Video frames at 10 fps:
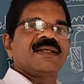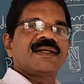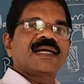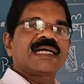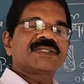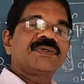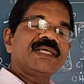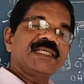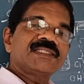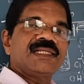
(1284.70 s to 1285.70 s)
Cathode
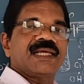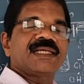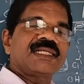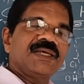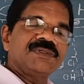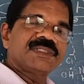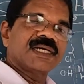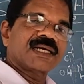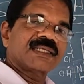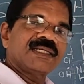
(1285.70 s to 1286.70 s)
is negative
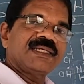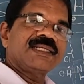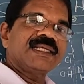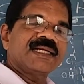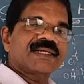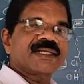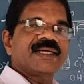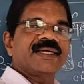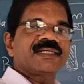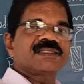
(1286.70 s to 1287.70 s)
charge. It
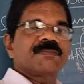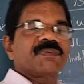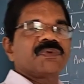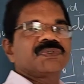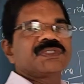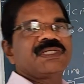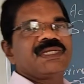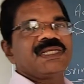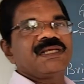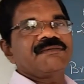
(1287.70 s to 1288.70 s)
attracts
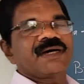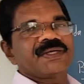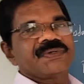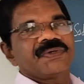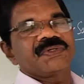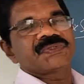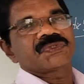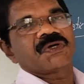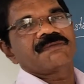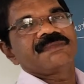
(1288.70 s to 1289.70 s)
positive ions
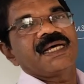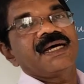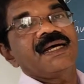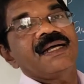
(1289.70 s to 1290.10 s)
of the